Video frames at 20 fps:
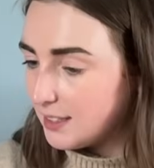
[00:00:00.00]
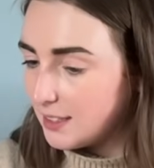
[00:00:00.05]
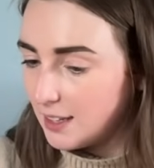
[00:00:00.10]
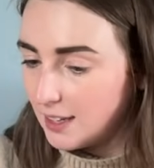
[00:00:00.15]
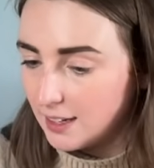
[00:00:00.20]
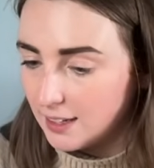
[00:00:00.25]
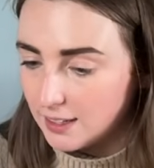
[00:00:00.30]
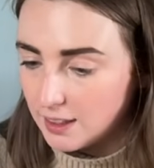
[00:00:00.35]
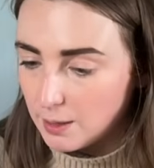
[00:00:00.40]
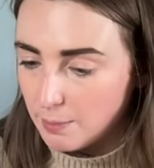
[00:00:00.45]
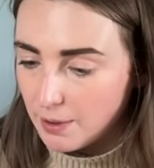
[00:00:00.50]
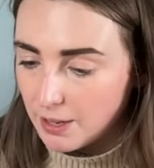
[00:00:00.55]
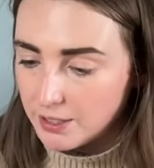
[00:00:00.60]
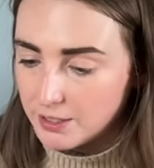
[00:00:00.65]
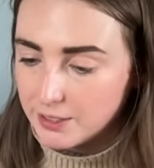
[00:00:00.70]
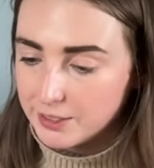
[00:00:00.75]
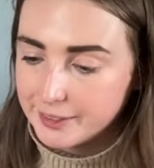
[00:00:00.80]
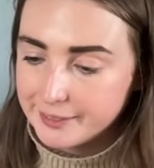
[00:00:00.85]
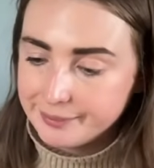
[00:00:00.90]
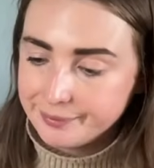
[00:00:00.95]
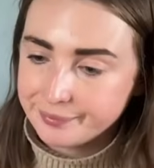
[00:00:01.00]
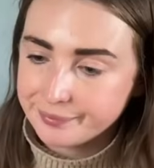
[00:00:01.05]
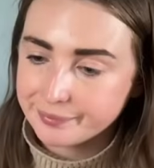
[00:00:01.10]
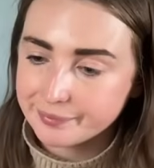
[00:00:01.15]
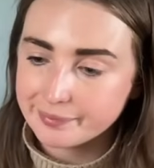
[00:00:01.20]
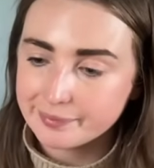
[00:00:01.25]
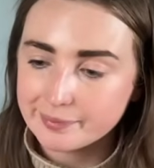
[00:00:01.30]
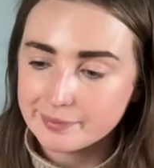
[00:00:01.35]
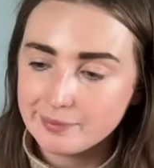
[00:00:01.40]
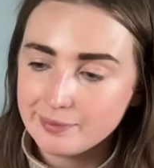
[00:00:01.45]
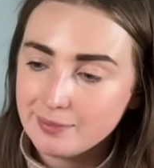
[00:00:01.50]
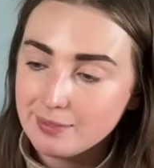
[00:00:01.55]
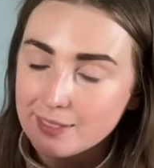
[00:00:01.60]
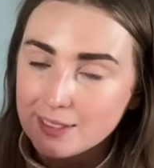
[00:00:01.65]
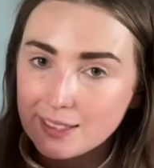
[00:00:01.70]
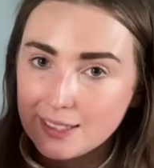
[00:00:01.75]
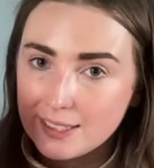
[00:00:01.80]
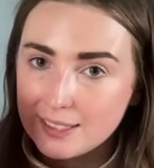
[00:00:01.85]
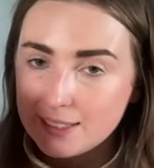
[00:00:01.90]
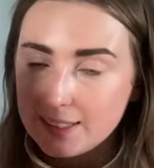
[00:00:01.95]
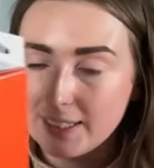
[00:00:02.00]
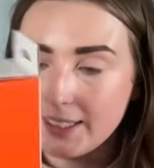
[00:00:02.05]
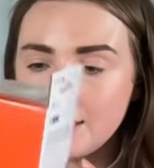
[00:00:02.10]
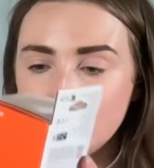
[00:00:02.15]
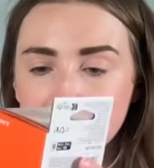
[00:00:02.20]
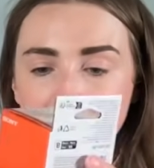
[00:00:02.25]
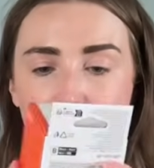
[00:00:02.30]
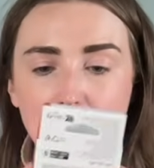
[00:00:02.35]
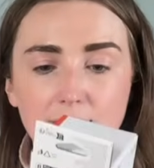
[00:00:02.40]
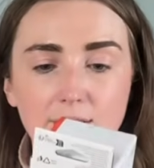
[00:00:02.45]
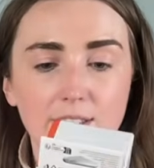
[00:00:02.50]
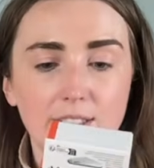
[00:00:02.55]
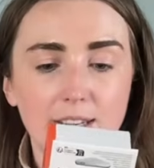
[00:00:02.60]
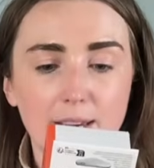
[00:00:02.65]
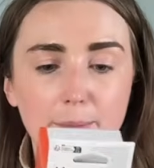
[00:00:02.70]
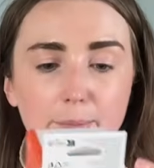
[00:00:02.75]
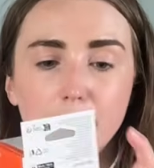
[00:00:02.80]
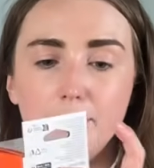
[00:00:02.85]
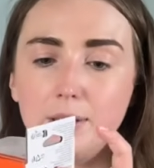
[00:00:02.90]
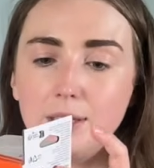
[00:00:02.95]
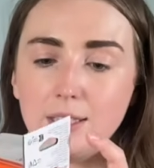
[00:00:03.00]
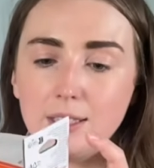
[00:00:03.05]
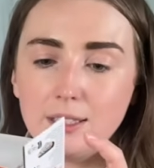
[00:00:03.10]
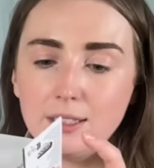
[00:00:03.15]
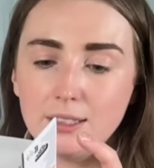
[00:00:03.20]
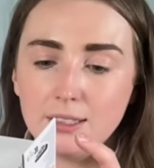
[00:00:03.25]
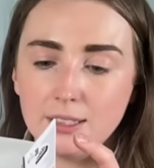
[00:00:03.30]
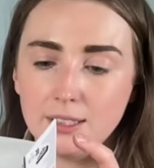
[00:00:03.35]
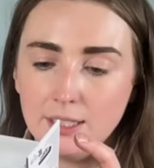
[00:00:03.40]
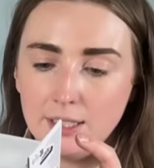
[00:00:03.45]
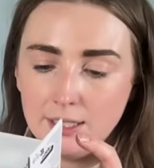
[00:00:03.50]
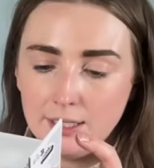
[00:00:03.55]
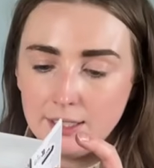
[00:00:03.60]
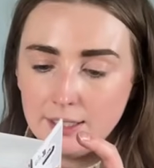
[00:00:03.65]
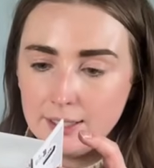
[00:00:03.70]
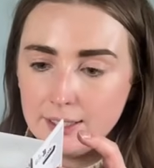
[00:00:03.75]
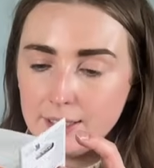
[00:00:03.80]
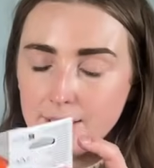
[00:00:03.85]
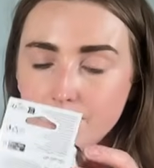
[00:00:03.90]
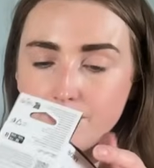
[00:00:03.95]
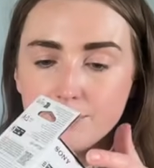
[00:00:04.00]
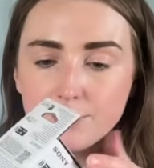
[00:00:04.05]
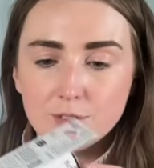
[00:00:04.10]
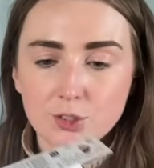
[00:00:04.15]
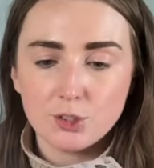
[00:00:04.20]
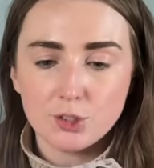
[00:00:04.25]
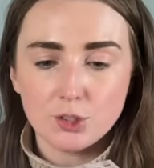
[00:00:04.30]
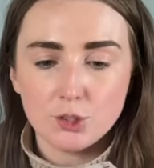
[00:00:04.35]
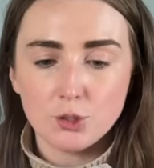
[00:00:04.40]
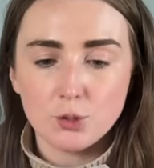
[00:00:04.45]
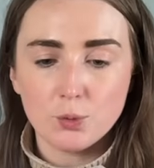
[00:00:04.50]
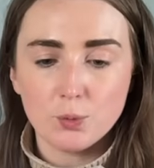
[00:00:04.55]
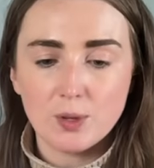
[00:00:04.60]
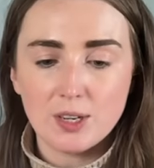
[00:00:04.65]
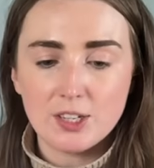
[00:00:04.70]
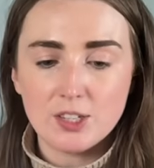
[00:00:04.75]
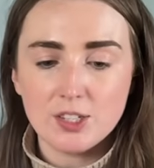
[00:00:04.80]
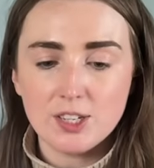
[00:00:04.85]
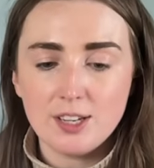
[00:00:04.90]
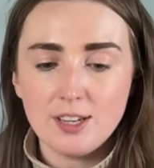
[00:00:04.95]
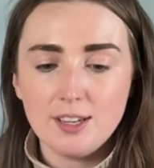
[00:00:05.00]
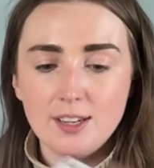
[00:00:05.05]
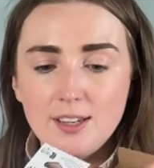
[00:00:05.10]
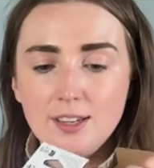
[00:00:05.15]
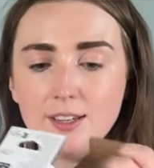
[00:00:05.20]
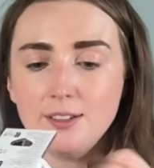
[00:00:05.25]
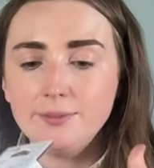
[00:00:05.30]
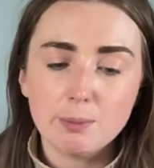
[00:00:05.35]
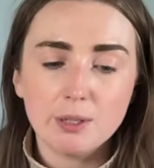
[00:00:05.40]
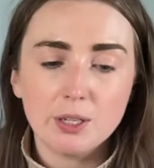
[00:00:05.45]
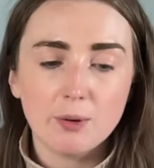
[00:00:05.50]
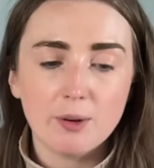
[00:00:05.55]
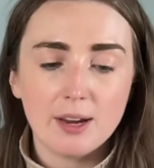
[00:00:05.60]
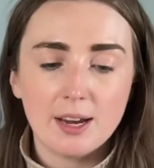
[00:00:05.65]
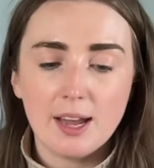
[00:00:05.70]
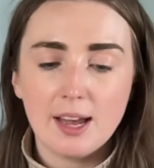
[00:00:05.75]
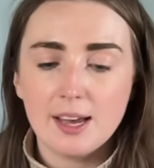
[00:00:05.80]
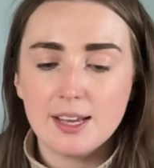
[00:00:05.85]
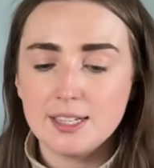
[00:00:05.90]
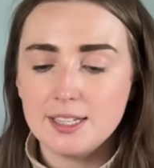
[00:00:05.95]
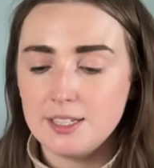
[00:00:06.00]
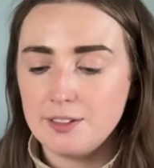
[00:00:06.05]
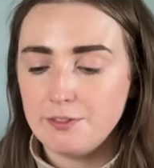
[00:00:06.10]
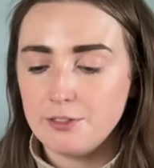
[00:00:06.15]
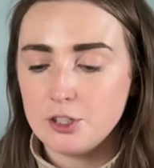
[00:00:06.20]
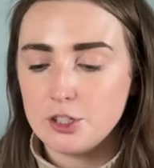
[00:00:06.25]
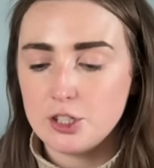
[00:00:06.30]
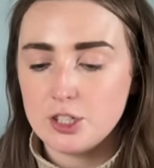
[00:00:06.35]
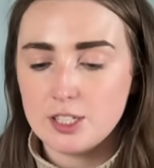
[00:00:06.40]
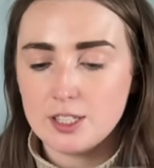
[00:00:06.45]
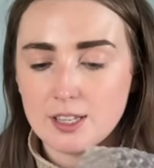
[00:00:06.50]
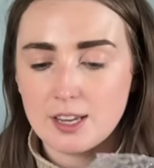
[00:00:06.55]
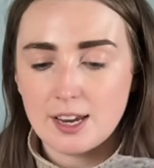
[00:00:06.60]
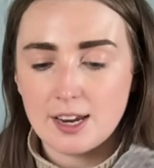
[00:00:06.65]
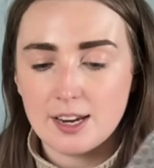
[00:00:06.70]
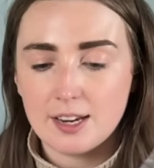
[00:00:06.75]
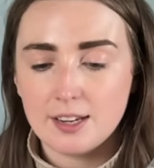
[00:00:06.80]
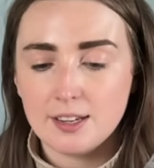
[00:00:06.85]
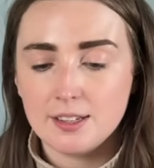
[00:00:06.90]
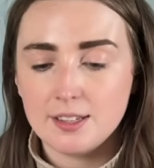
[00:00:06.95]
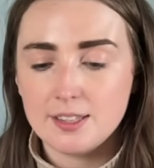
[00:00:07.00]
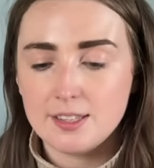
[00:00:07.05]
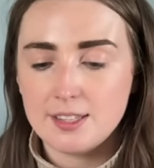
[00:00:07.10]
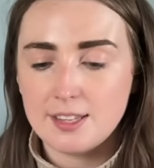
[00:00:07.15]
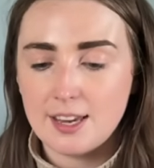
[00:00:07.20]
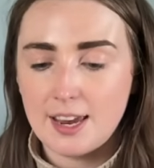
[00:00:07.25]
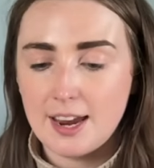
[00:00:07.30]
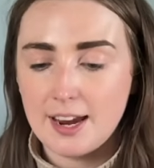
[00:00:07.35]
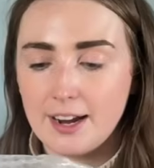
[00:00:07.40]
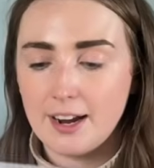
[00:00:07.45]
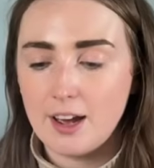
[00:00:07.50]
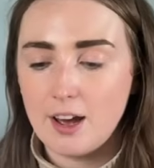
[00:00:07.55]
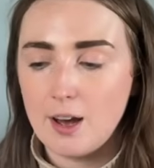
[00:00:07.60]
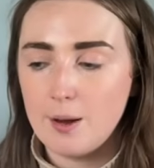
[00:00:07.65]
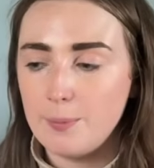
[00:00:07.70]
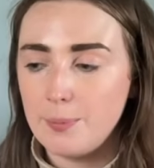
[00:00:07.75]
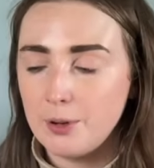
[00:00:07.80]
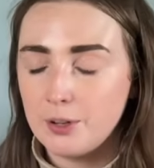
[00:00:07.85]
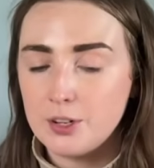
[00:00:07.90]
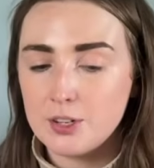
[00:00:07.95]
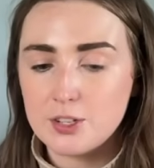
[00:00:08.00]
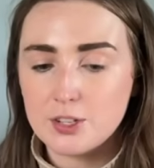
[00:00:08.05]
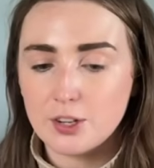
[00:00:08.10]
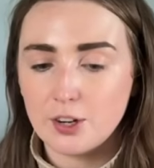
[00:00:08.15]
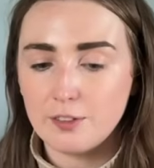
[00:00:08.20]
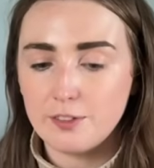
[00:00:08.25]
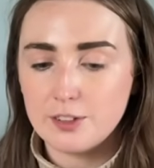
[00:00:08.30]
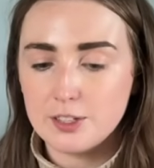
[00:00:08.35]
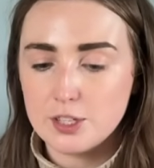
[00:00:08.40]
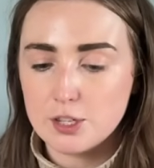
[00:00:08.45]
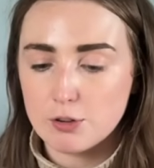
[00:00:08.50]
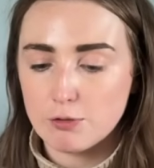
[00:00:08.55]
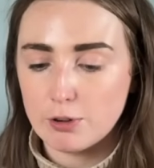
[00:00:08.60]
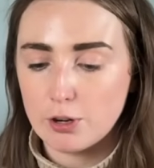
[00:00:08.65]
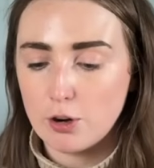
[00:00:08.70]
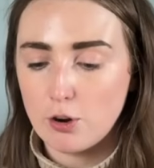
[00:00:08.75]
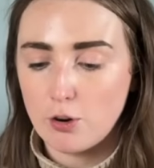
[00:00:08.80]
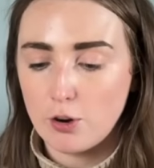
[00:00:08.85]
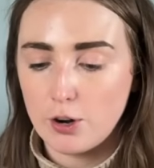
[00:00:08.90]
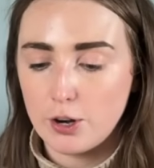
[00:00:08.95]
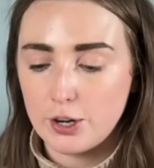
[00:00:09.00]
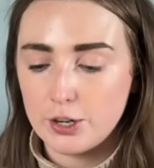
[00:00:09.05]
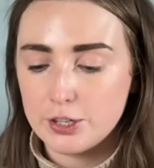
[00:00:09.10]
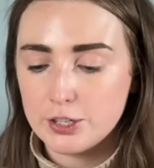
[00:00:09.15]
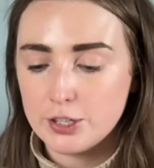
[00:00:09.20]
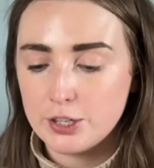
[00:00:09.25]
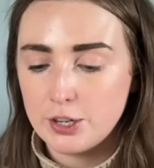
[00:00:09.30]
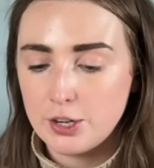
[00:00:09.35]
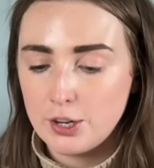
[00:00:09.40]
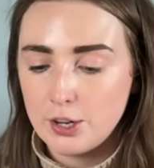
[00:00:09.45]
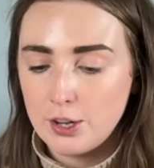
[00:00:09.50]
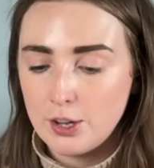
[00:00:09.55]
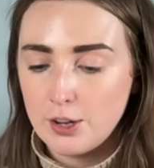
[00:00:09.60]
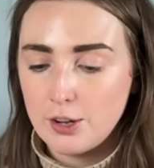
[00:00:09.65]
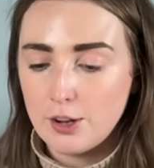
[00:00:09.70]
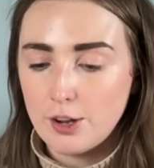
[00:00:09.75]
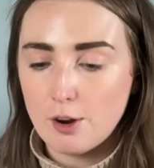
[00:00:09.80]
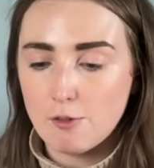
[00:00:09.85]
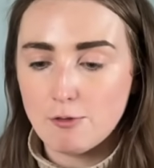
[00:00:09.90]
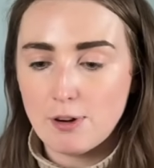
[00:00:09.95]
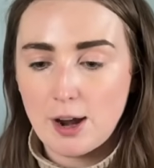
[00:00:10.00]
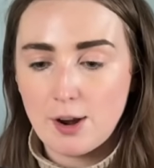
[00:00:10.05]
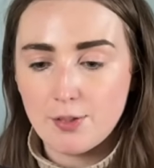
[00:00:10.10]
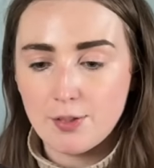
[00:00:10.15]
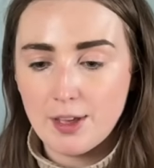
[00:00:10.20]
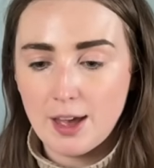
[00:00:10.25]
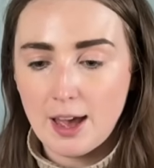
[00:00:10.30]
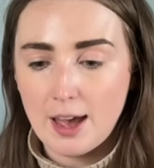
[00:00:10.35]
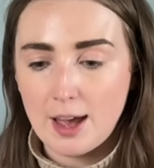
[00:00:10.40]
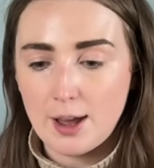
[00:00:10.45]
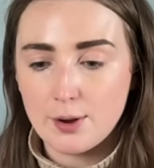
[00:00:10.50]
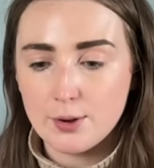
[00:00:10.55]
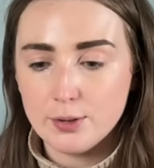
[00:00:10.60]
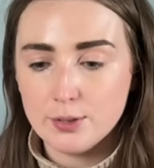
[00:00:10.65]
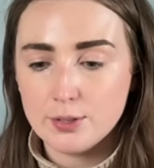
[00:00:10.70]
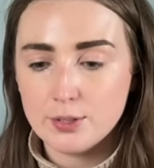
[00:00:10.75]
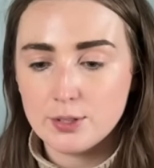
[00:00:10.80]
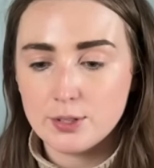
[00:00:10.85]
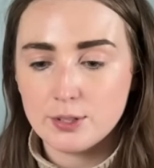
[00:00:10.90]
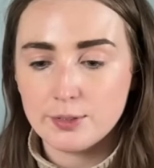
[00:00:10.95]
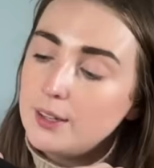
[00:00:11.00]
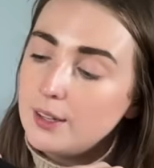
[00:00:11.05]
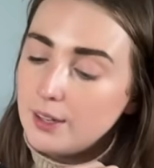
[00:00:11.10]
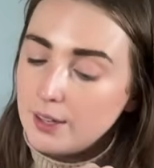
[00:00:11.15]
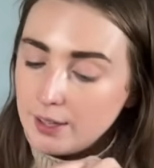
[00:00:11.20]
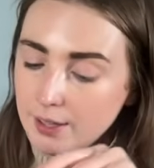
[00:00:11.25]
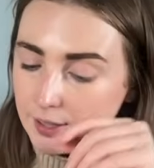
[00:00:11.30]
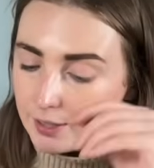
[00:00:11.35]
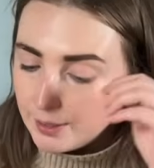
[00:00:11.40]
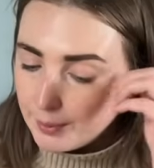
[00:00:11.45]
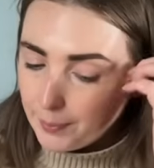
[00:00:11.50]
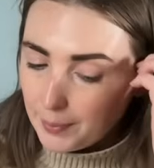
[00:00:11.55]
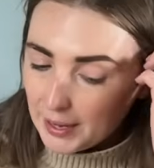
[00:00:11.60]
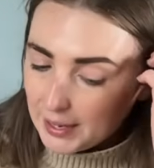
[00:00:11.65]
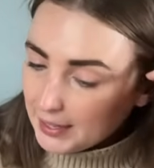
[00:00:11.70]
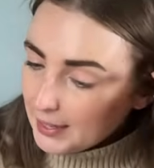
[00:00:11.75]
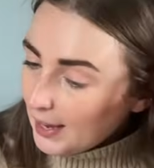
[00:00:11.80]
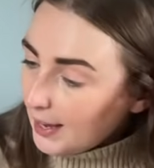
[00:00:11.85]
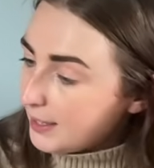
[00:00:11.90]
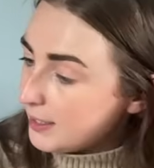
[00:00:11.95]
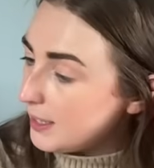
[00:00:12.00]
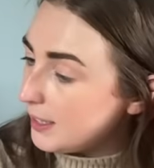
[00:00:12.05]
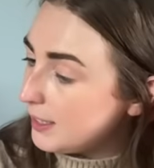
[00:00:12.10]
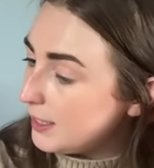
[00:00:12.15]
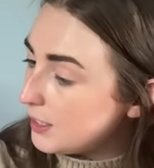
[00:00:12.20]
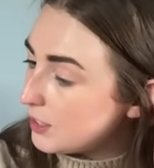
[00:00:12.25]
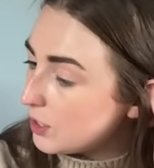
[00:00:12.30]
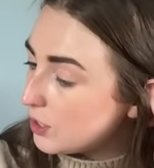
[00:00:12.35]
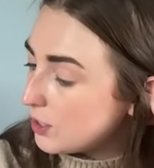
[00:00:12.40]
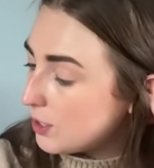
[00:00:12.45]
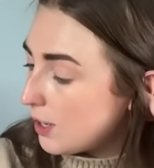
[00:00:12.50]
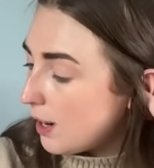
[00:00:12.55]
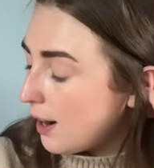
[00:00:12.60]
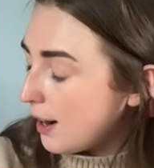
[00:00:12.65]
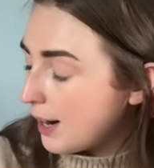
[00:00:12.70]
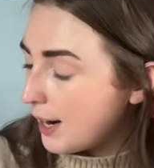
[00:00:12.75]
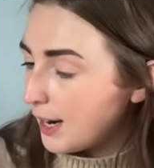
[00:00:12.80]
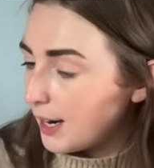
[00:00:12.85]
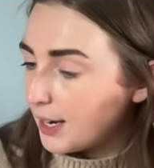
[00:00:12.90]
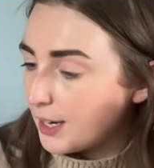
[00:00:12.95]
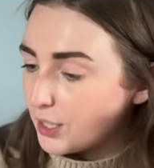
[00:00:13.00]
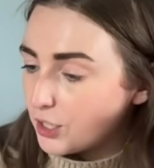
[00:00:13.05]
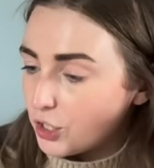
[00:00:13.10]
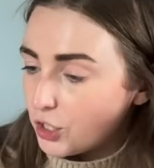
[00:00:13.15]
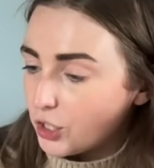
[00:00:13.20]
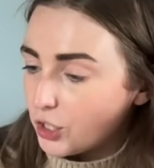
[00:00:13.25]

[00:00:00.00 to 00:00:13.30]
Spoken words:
thing in the bundle is this little gimbal situation. It's quite handy for just like setting it up on a surface to record around the house. But I guess I need to charge